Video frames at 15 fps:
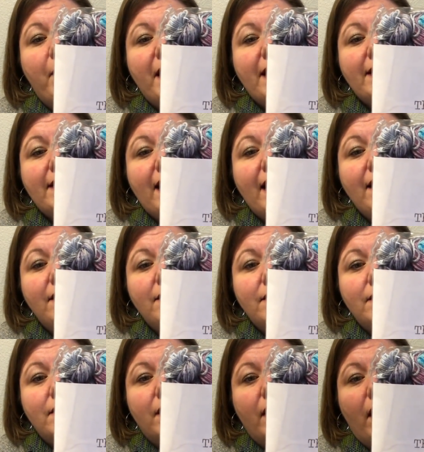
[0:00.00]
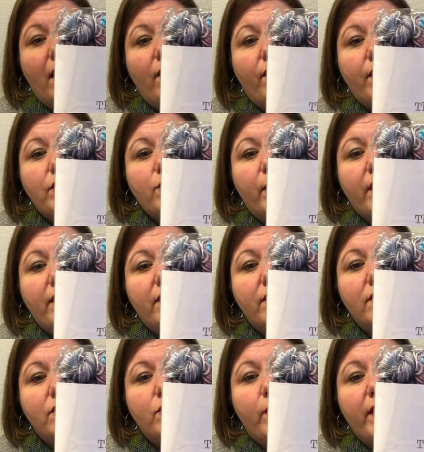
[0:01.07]
mini skeins of a
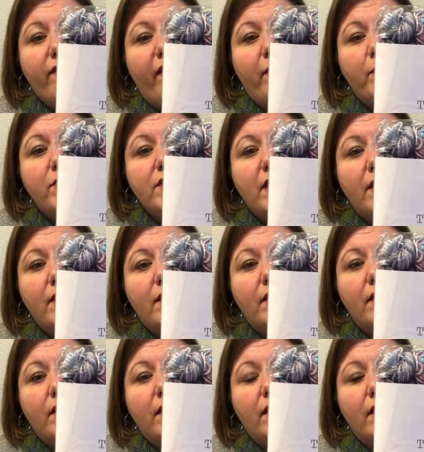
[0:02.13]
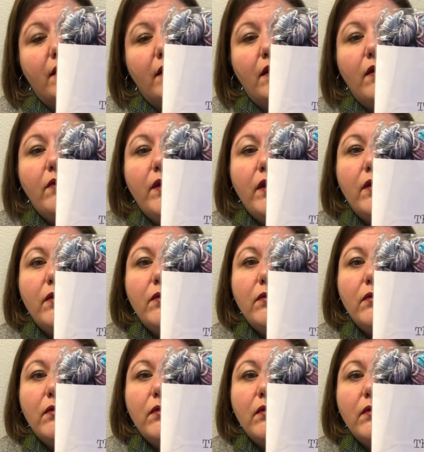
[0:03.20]
25%. Oh no,
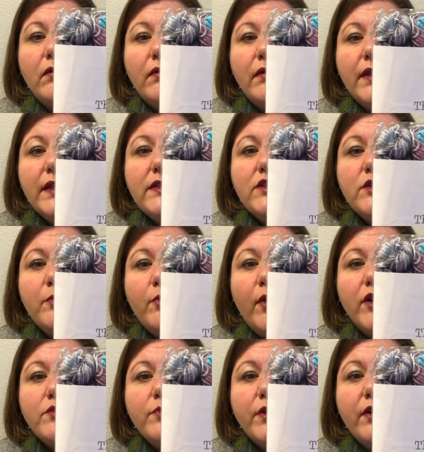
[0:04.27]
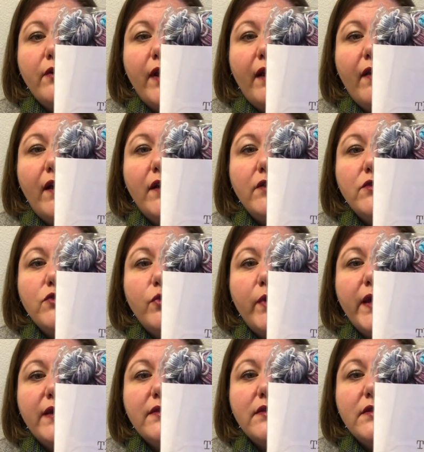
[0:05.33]
it's superwash merino nylon
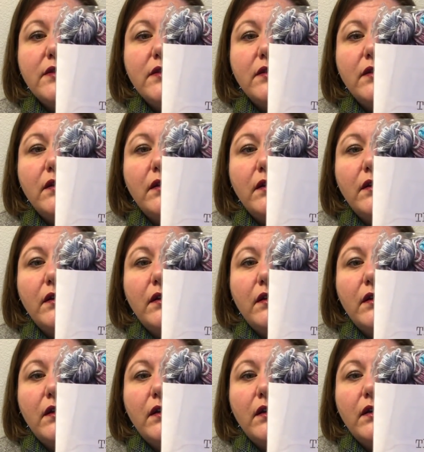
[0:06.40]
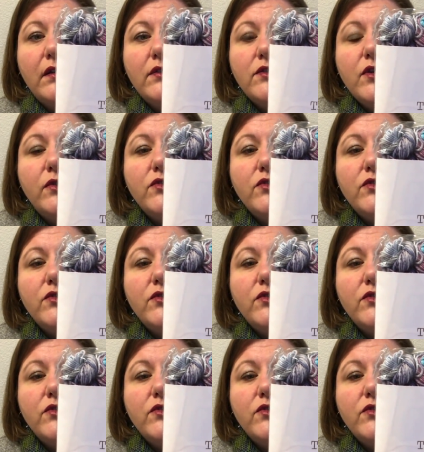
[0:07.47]
twist. No,